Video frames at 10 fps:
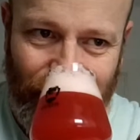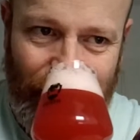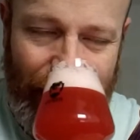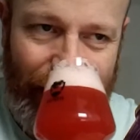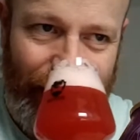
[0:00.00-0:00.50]

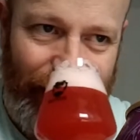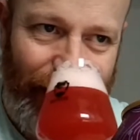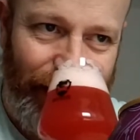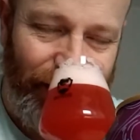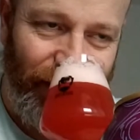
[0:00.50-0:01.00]
Yeah, you
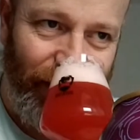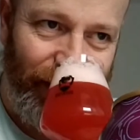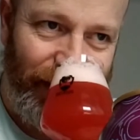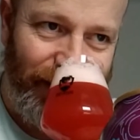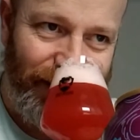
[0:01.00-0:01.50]
get the
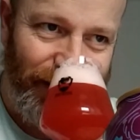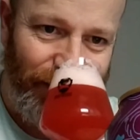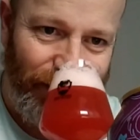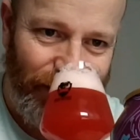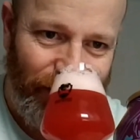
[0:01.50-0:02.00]
tartness.
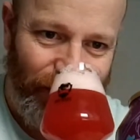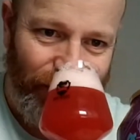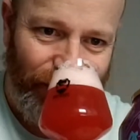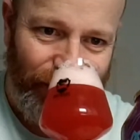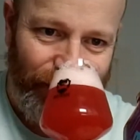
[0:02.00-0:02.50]

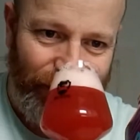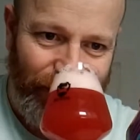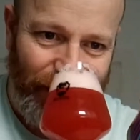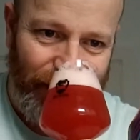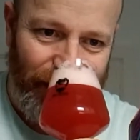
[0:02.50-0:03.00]

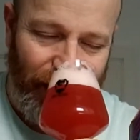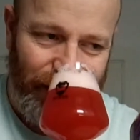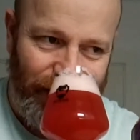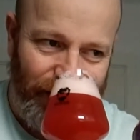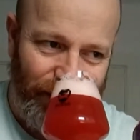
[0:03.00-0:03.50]

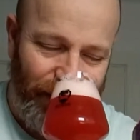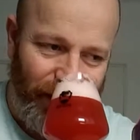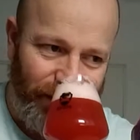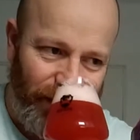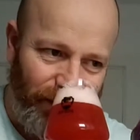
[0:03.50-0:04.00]
Tartness of,
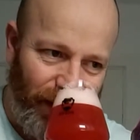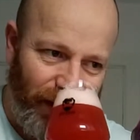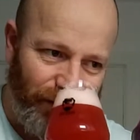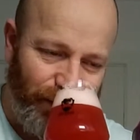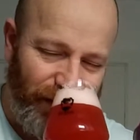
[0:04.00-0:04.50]
of the
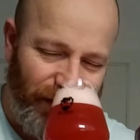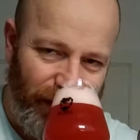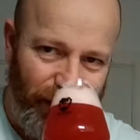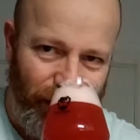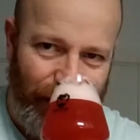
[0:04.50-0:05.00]
raspberries,
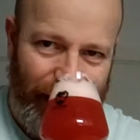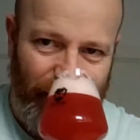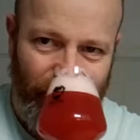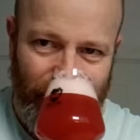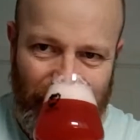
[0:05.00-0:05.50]
you do
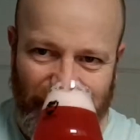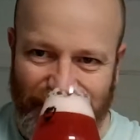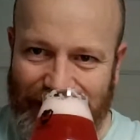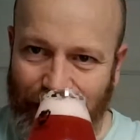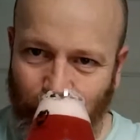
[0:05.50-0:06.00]
get a
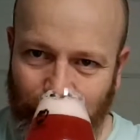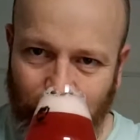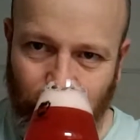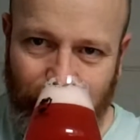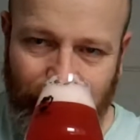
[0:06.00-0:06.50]
sour
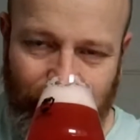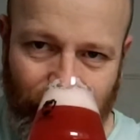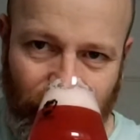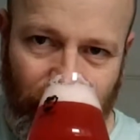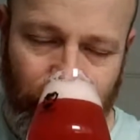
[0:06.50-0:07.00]
note in the
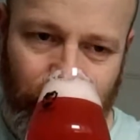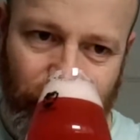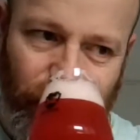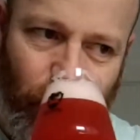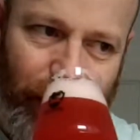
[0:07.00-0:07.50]
aroma
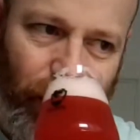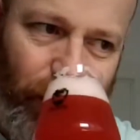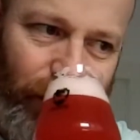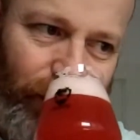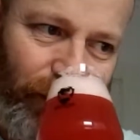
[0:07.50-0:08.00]
as
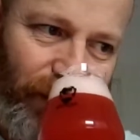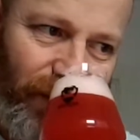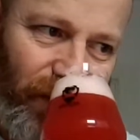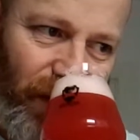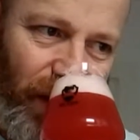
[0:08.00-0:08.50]
well
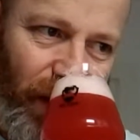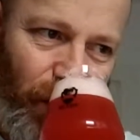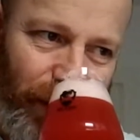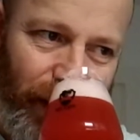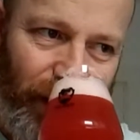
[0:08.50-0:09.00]
to go
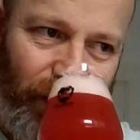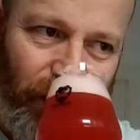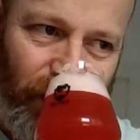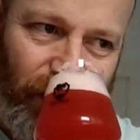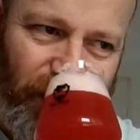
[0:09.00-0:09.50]
with it.
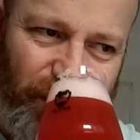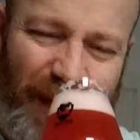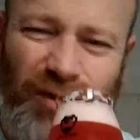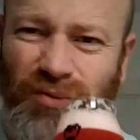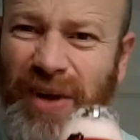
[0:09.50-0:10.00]

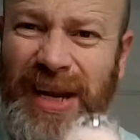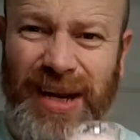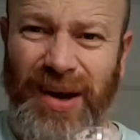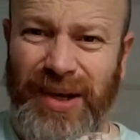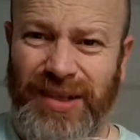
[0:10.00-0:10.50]
Smells really
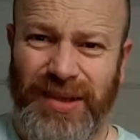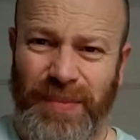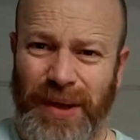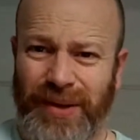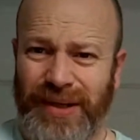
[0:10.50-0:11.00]
nice, to
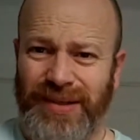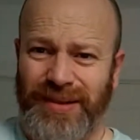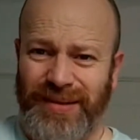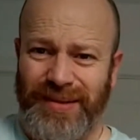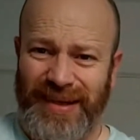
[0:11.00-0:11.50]
be
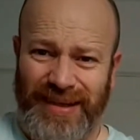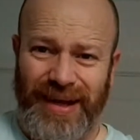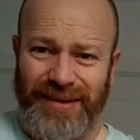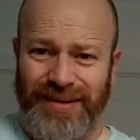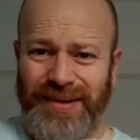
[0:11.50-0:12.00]
honest. It
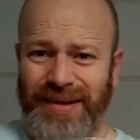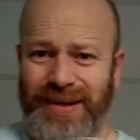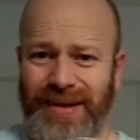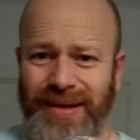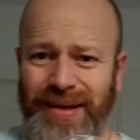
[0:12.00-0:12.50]
does.
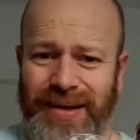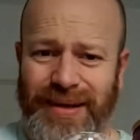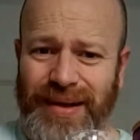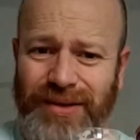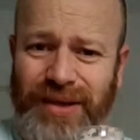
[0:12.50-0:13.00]

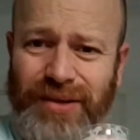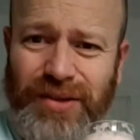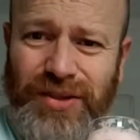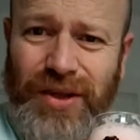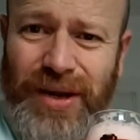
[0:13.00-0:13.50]
Actually, I'll
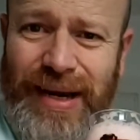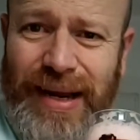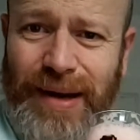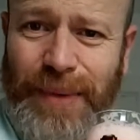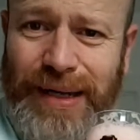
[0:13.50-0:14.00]
just turn it
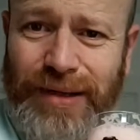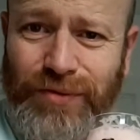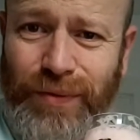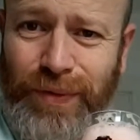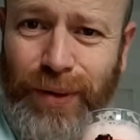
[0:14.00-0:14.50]
down to make
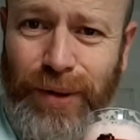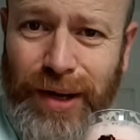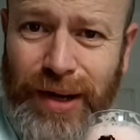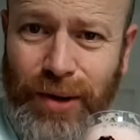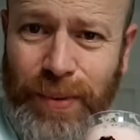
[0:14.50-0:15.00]
this review look
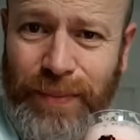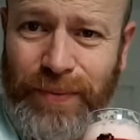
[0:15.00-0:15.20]
a little bit